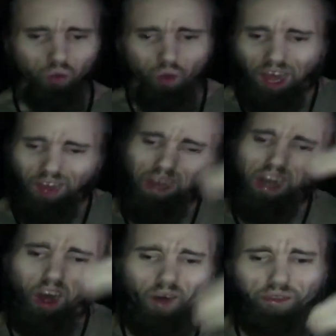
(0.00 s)
How
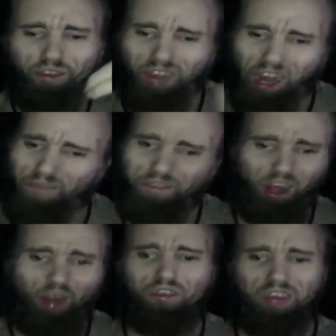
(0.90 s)
about all those times
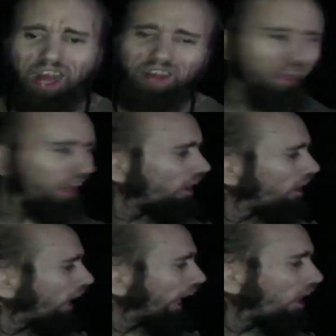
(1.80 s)
y'all sat there
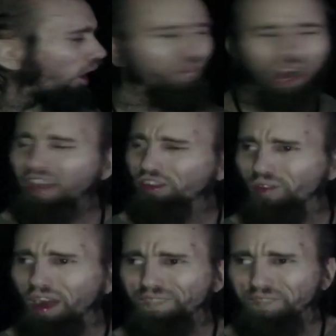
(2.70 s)
and harassed
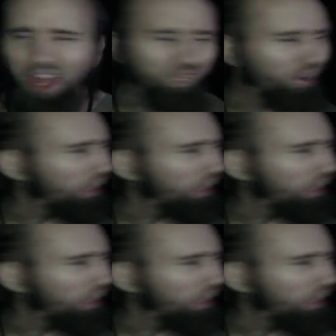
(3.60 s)
my family